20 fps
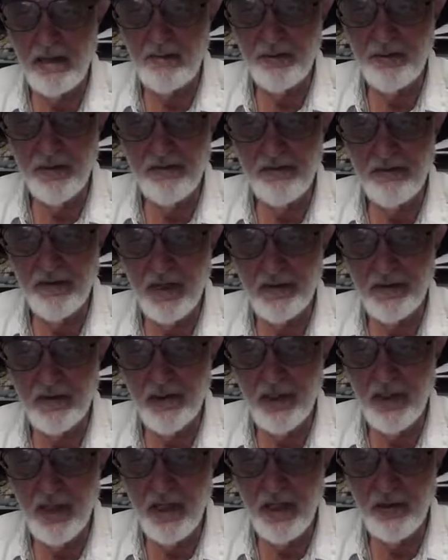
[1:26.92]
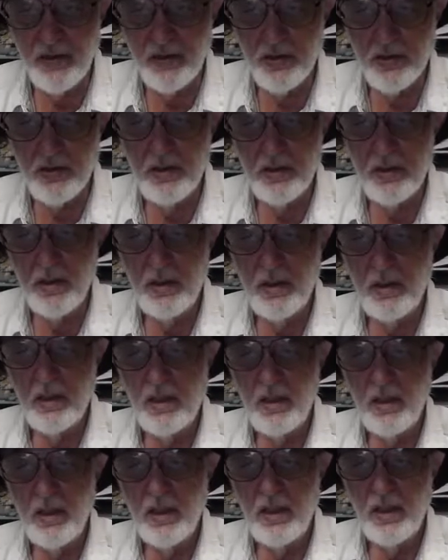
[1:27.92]
investigation,
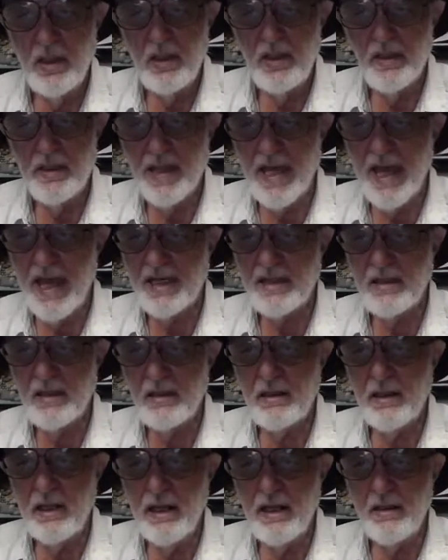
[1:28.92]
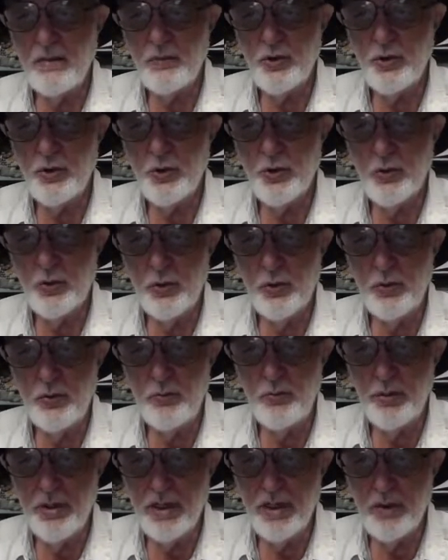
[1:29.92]
that claim should
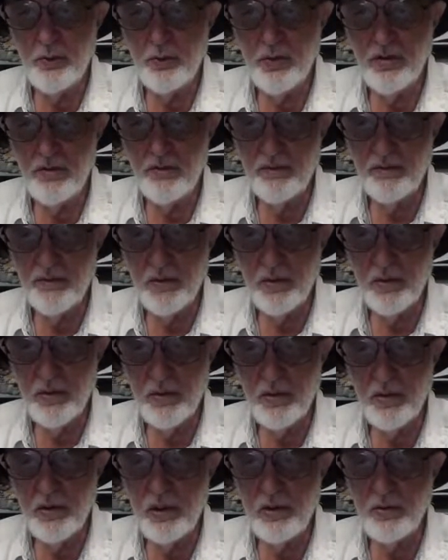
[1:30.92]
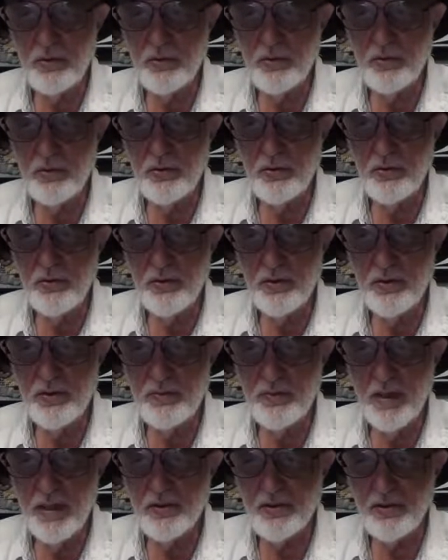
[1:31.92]
be referred to the
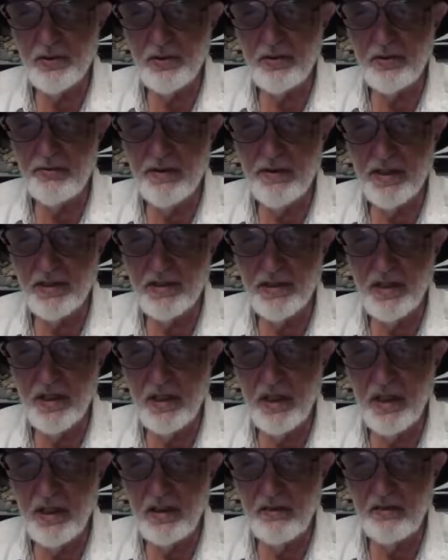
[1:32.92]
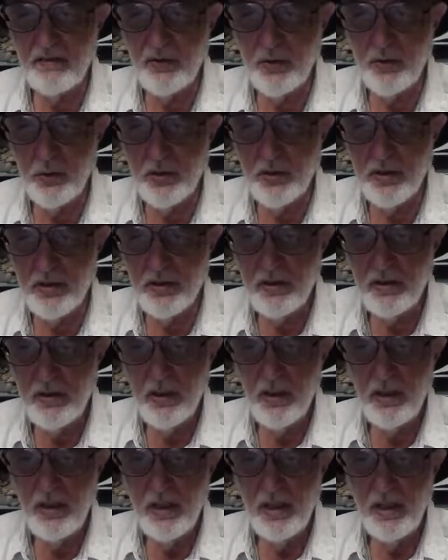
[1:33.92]
special investigative unit
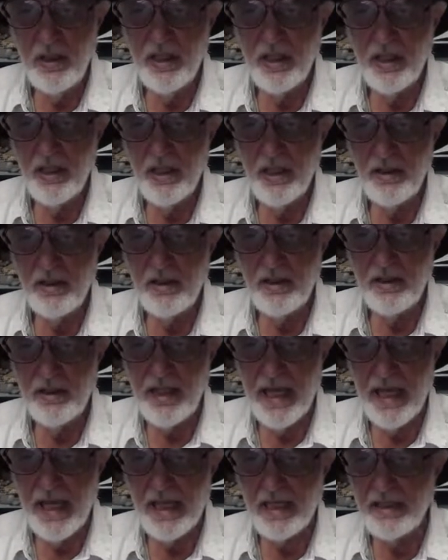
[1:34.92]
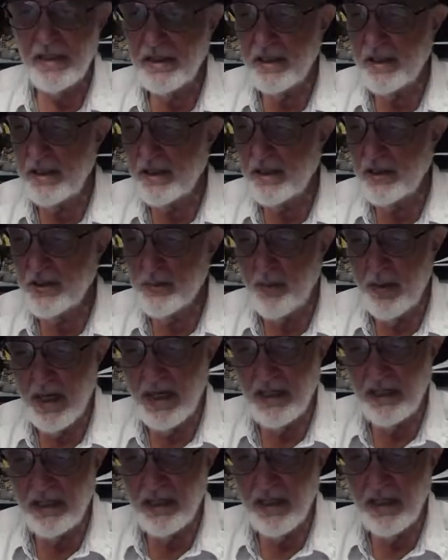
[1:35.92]
that is
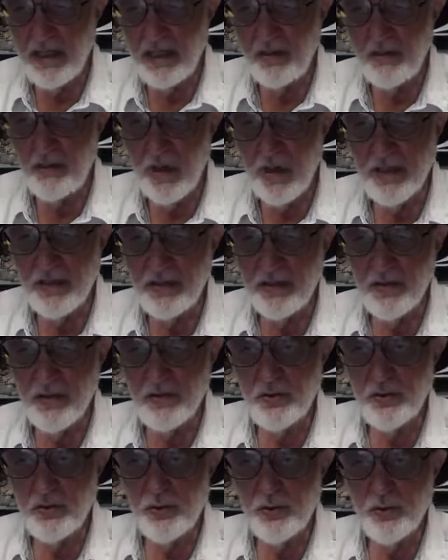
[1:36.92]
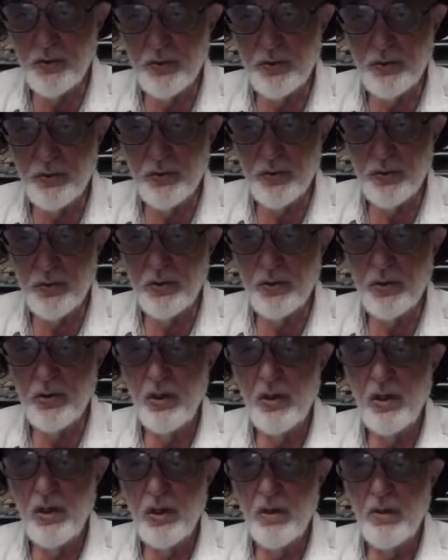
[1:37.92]
maintained by the insurer
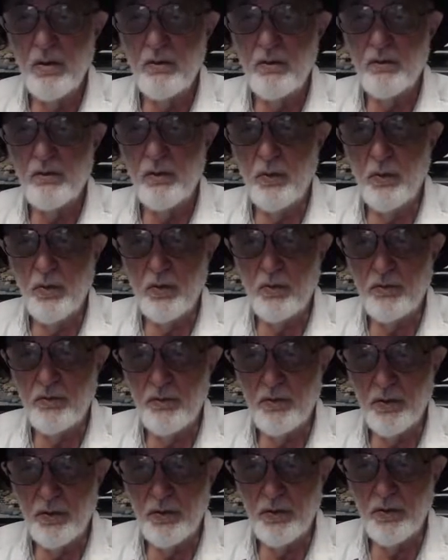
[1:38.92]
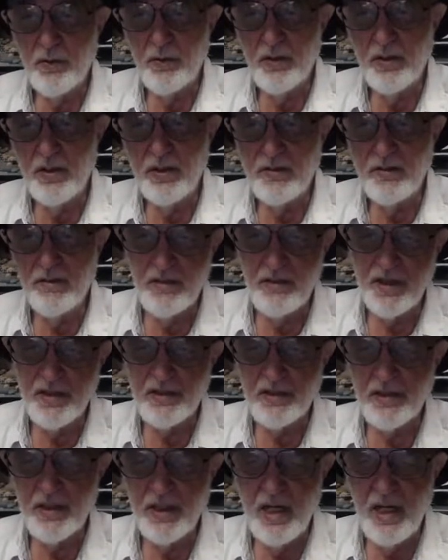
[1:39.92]
for further
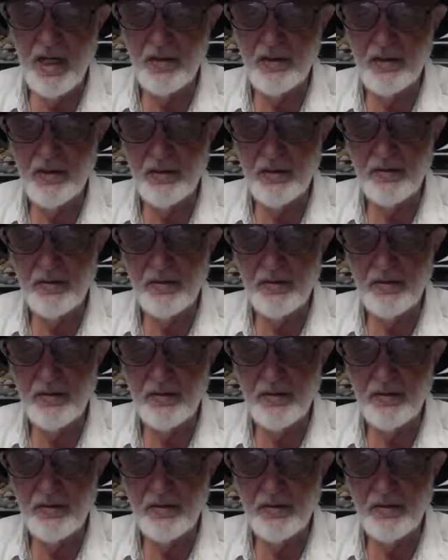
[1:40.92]
investigation.